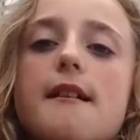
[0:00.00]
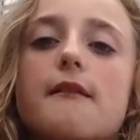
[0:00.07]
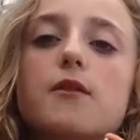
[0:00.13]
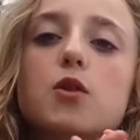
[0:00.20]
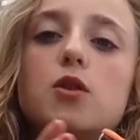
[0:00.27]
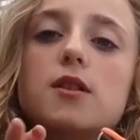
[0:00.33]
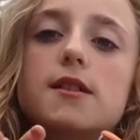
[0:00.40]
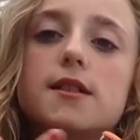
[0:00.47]
I've
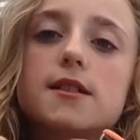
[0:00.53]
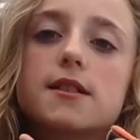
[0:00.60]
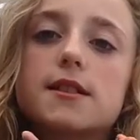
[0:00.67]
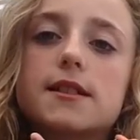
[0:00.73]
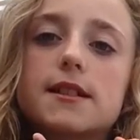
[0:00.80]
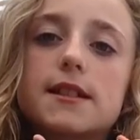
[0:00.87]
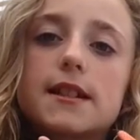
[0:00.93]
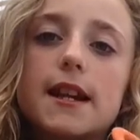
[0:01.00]
got a
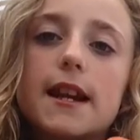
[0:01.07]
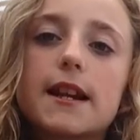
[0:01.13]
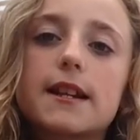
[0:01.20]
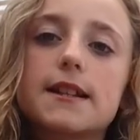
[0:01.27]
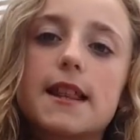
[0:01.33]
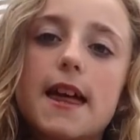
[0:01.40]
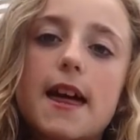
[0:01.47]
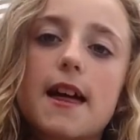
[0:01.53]
tick
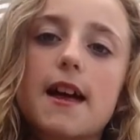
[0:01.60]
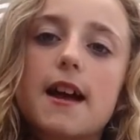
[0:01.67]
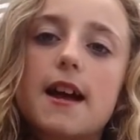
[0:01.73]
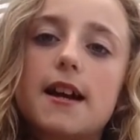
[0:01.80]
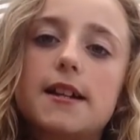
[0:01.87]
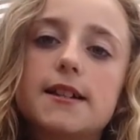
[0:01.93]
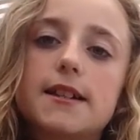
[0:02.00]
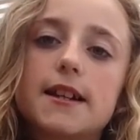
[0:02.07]
there
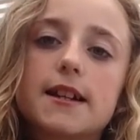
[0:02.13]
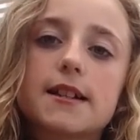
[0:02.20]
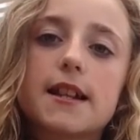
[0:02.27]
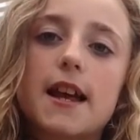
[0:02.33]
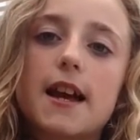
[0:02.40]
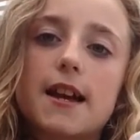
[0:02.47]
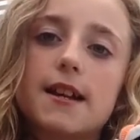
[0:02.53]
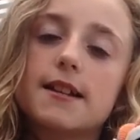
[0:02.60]
and a tick
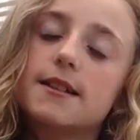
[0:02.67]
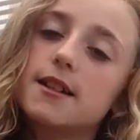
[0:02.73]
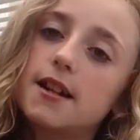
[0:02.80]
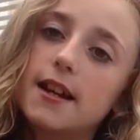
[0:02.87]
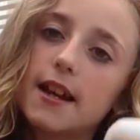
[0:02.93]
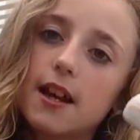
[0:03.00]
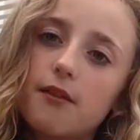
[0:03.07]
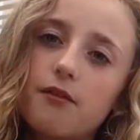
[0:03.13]
there. So
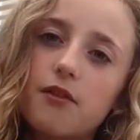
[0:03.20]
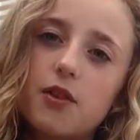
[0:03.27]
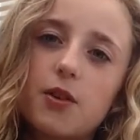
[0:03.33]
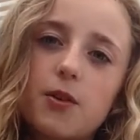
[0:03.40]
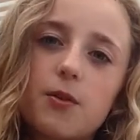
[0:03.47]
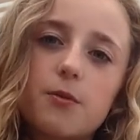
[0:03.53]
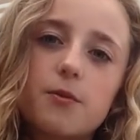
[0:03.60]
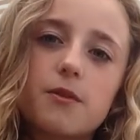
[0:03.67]
like if
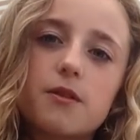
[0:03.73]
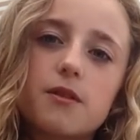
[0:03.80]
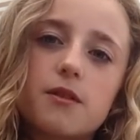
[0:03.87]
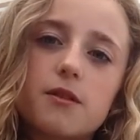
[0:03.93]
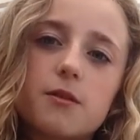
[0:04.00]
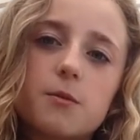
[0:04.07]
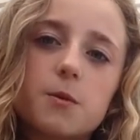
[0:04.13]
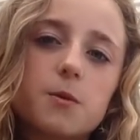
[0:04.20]
you
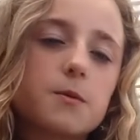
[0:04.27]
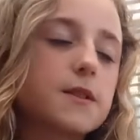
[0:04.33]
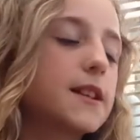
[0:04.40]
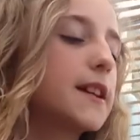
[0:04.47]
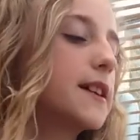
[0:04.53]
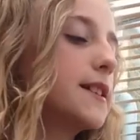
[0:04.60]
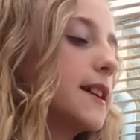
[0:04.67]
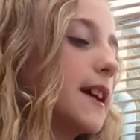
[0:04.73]
you
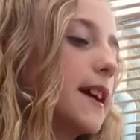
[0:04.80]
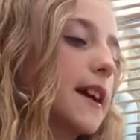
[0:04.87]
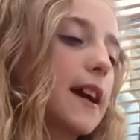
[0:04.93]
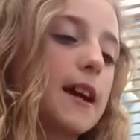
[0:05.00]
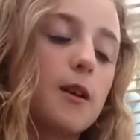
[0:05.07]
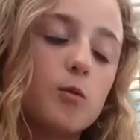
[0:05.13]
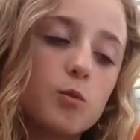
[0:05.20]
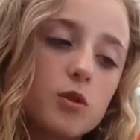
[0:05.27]
see a tick
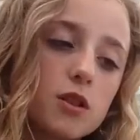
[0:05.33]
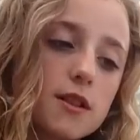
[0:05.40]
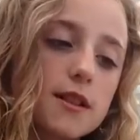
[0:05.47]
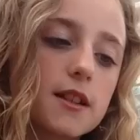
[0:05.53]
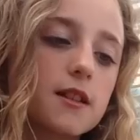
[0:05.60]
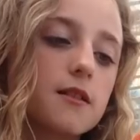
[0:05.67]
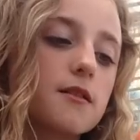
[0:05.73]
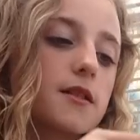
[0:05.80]

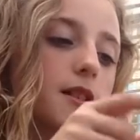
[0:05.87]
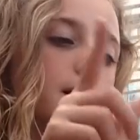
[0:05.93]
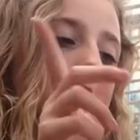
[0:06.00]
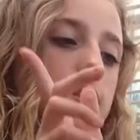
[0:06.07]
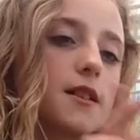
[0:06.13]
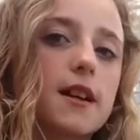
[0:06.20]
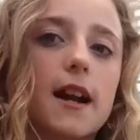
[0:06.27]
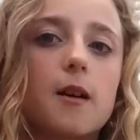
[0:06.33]
inwards and you see a
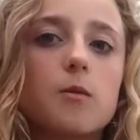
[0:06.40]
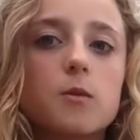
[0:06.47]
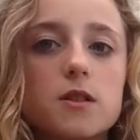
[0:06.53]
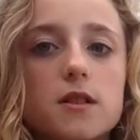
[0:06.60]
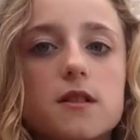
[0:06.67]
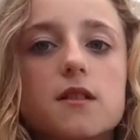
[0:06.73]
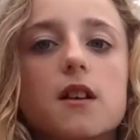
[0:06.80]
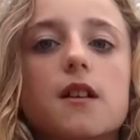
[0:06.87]
tick
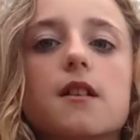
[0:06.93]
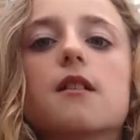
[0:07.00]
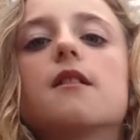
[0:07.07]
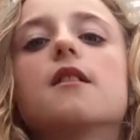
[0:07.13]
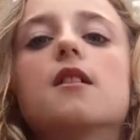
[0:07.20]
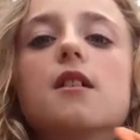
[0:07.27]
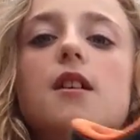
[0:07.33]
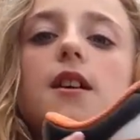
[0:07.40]
outwards. So
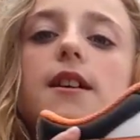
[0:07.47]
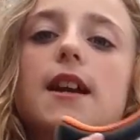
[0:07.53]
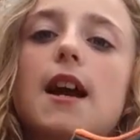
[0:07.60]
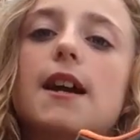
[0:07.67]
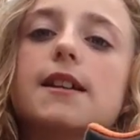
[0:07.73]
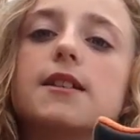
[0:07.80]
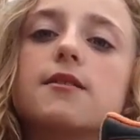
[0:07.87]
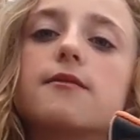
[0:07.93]

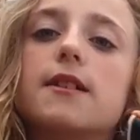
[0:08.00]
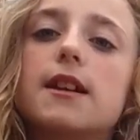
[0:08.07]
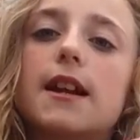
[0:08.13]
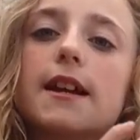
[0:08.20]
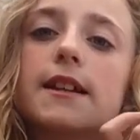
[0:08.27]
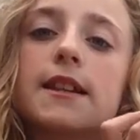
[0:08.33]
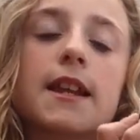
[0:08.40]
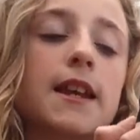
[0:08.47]
yeah, I just really
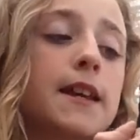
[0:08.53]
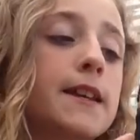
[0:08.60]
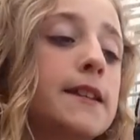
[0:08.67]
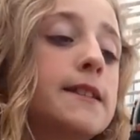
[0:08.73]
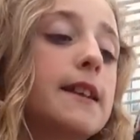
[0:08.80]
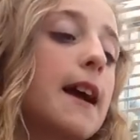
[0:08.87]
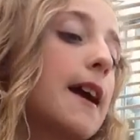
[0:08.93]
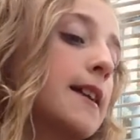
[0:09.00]
like
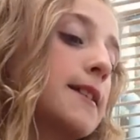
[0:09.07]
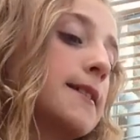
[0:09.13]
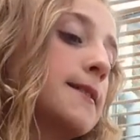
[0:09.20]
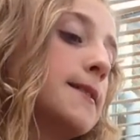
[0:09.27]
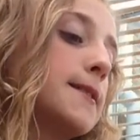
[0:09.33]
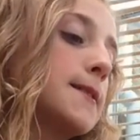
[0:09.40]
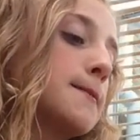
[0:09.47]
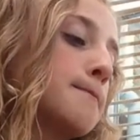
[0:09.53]
these
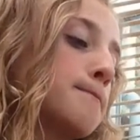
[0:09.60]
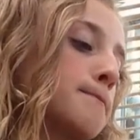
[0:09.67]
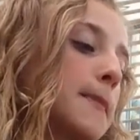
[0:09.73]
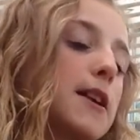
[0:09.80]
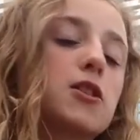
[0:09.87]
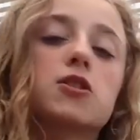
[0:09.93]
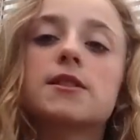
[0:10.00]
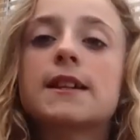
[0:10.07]
and
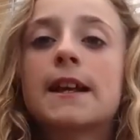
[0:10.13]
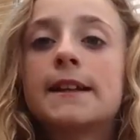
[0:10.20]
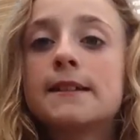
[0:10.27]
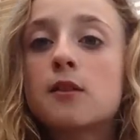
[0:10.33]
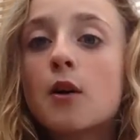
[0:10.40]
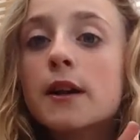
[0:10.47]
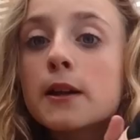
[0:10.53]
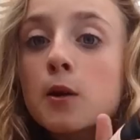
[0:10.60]
they just say
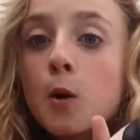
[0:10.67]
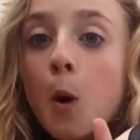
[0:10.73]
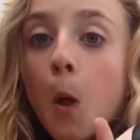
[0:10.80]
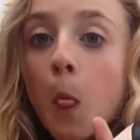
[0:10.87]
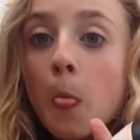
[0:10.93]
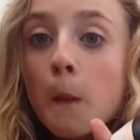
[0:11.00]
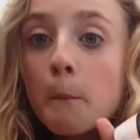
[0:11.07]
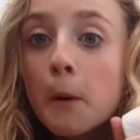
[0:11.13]
Nike
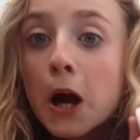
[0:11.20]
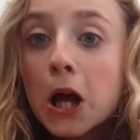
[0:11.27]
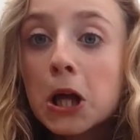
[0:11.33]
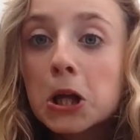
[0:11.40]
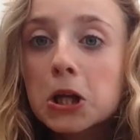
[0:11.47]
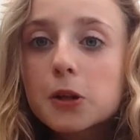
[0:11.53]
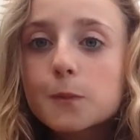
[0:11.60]
on the back.